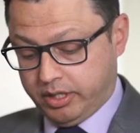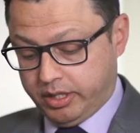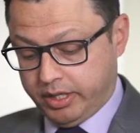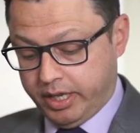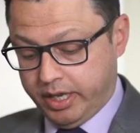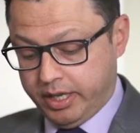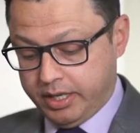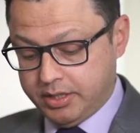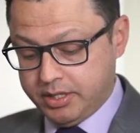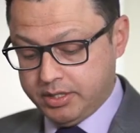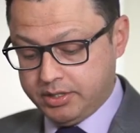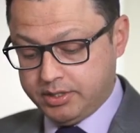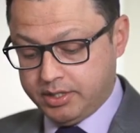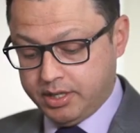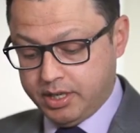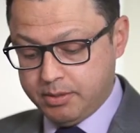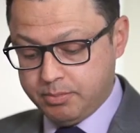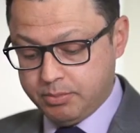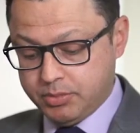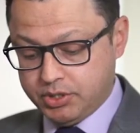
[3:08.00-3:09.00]
Yeah,
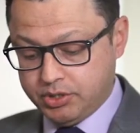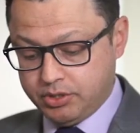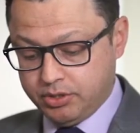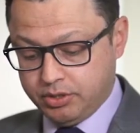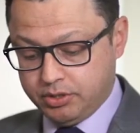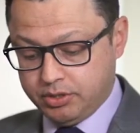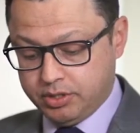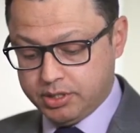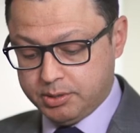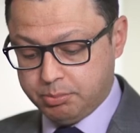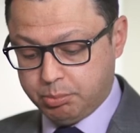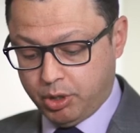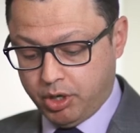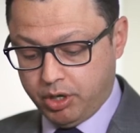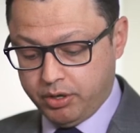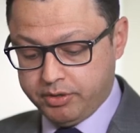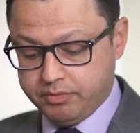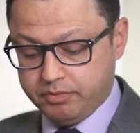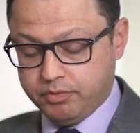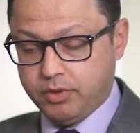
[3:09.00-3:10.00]
this
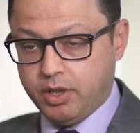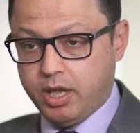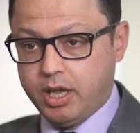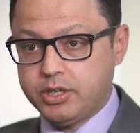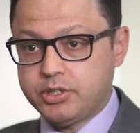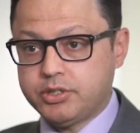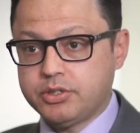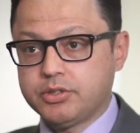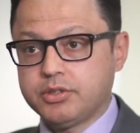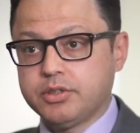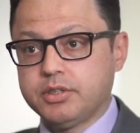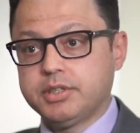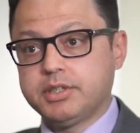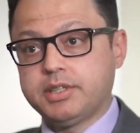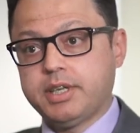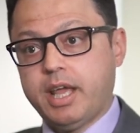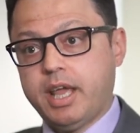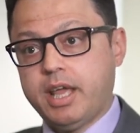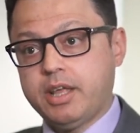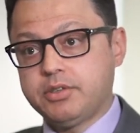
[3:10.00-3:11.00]
pro-inflation sort of
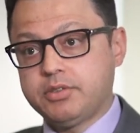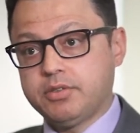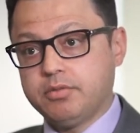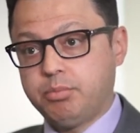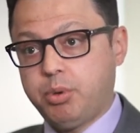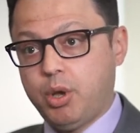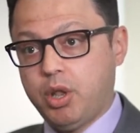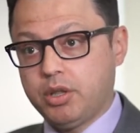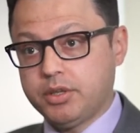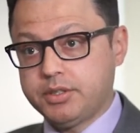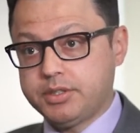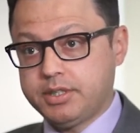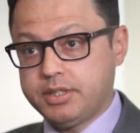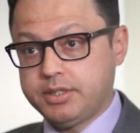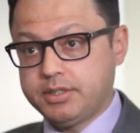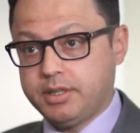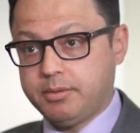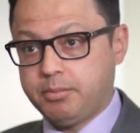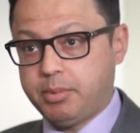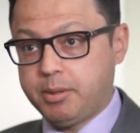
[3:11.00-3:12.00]
stance of
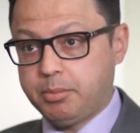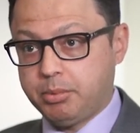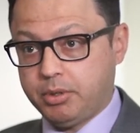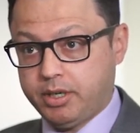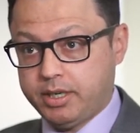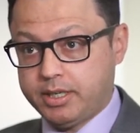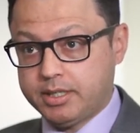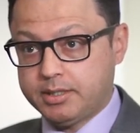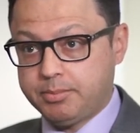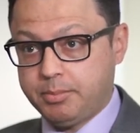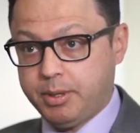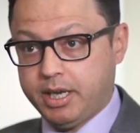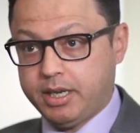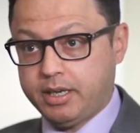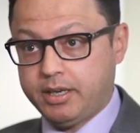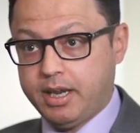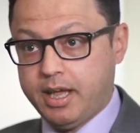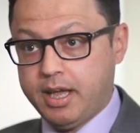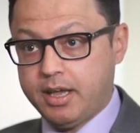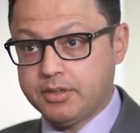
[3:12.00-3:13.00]
policies that people
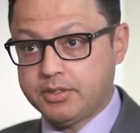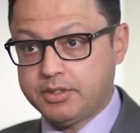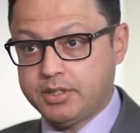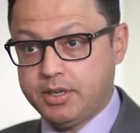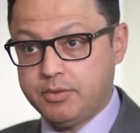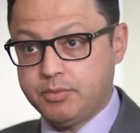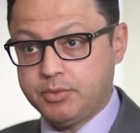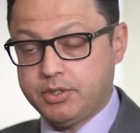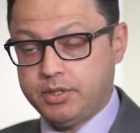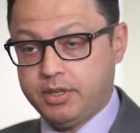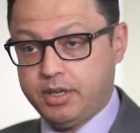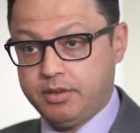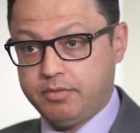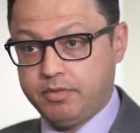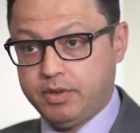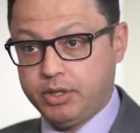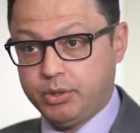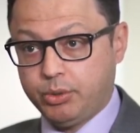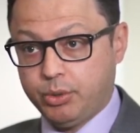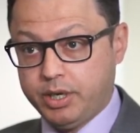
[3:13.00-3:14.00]
expect now seems to
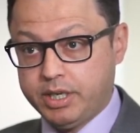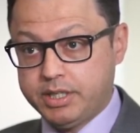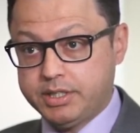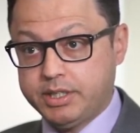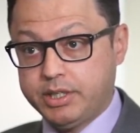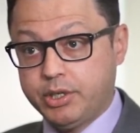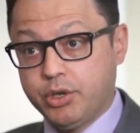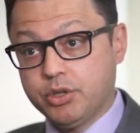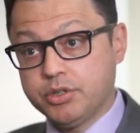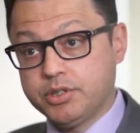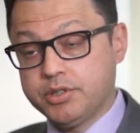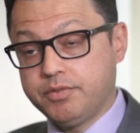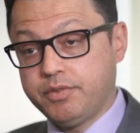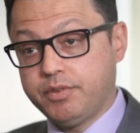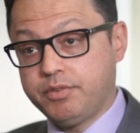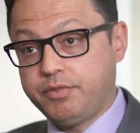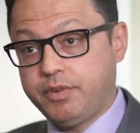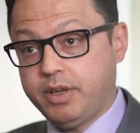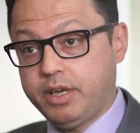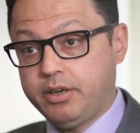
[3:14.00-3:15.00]
have increased the odds of
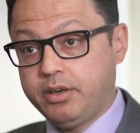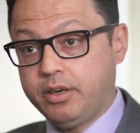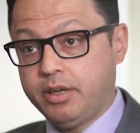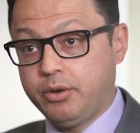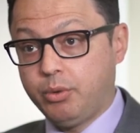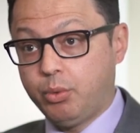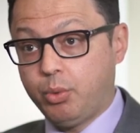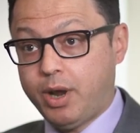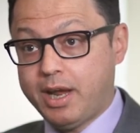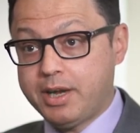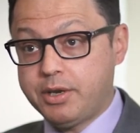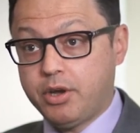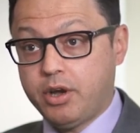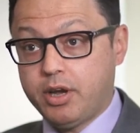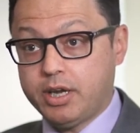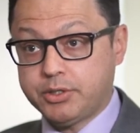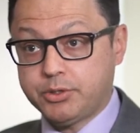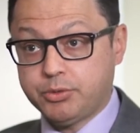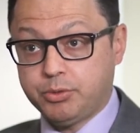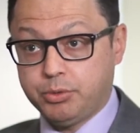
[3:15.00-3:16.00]
a Fed rate
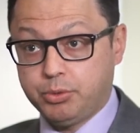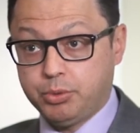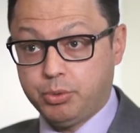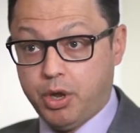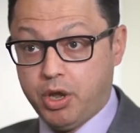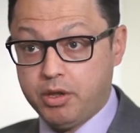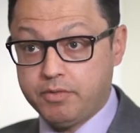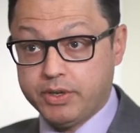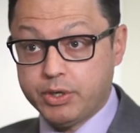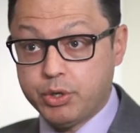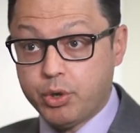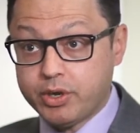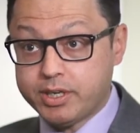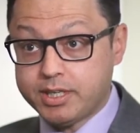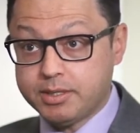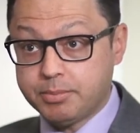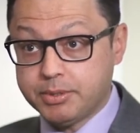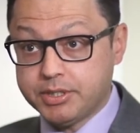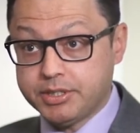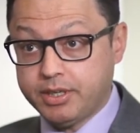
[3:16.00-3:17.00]
hike to over
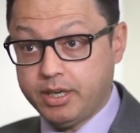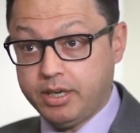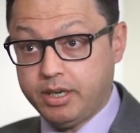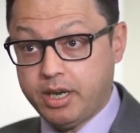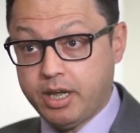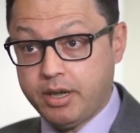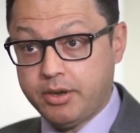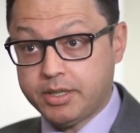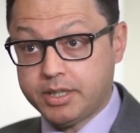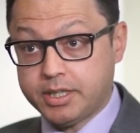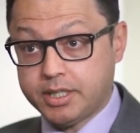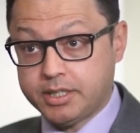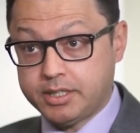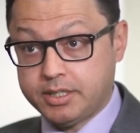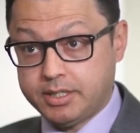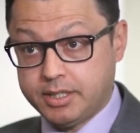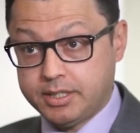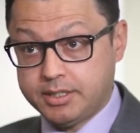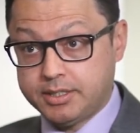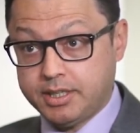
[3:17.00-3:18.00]
90% now at the
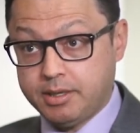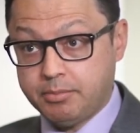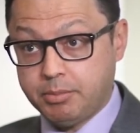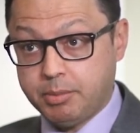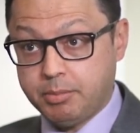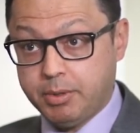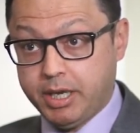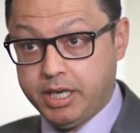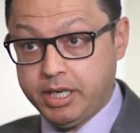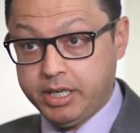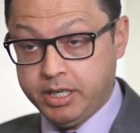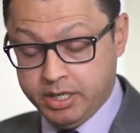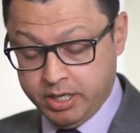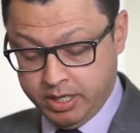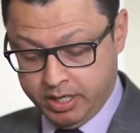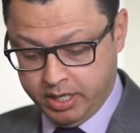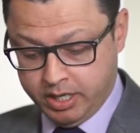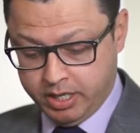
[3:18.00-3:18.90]
December meeting.